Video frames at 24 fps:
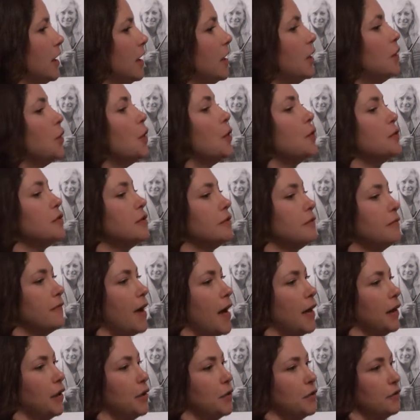he knows the
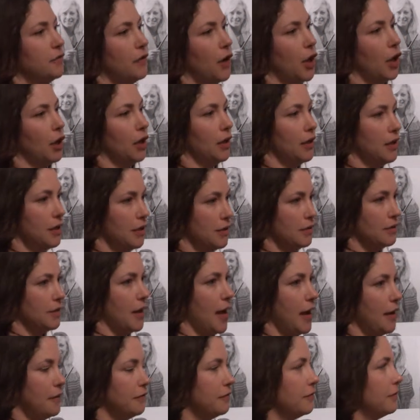value of art in his
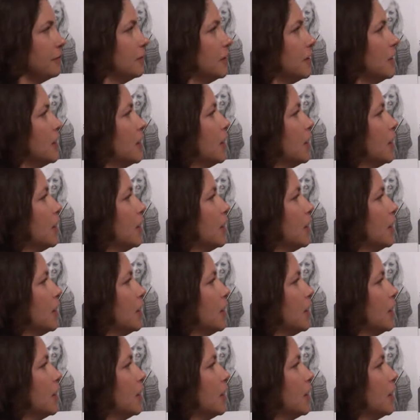life.